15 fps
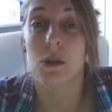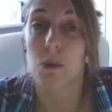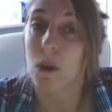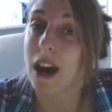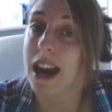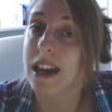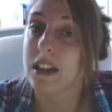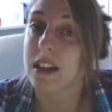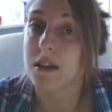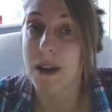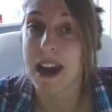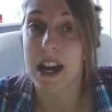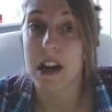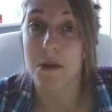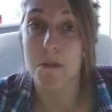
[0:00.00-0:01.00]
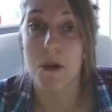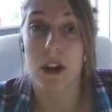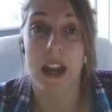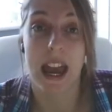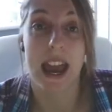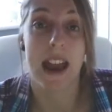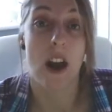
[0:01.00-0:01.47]
way to make
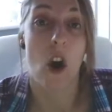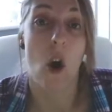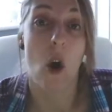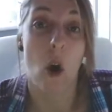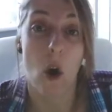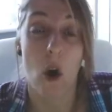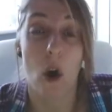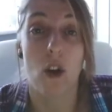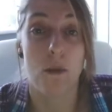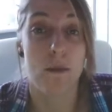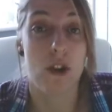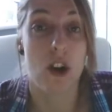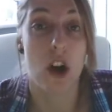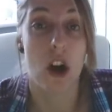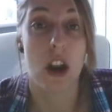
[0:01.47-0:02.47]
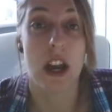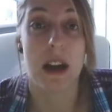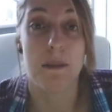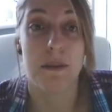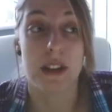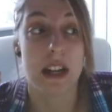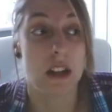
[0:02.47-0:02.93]
money on turnips,